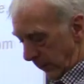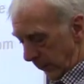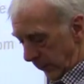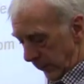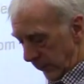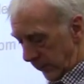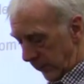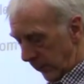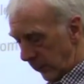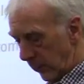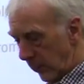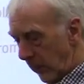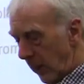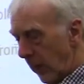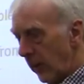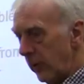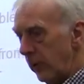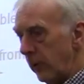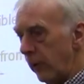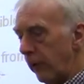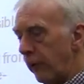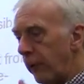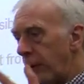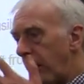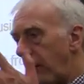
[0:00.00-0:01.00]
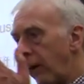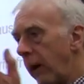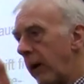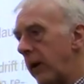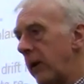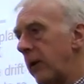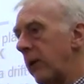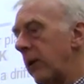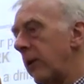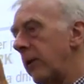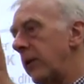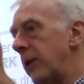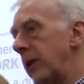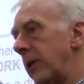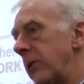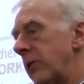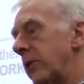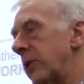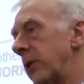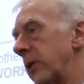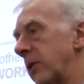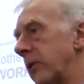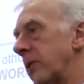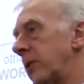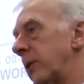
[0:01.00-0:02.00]
ones. So you find this,
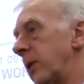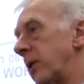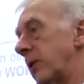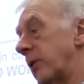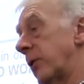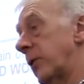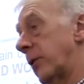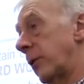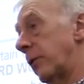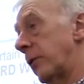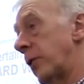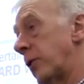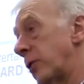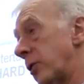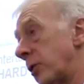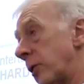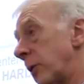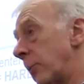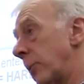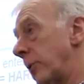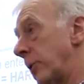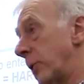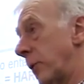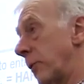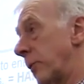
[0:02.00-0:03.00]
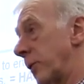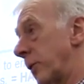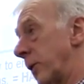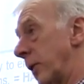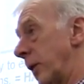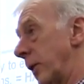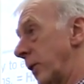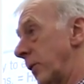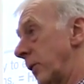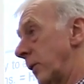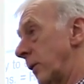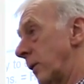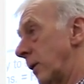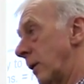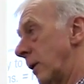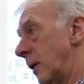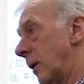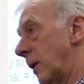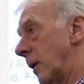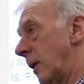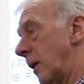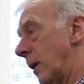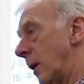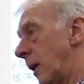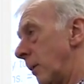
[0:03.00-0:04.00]
this, and this sufficient to produce this,
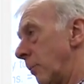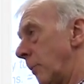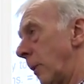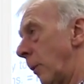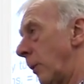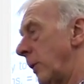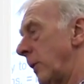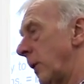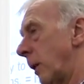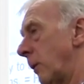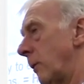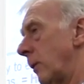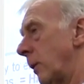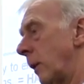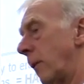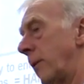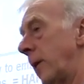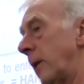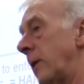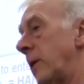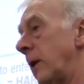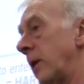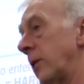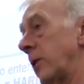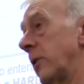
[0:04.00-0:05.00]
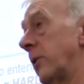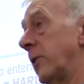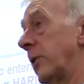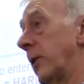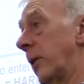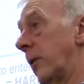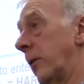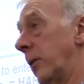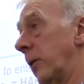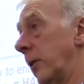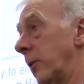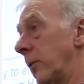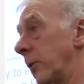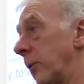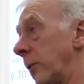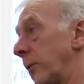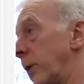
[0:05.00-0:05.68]
but we don't know if they're necessary or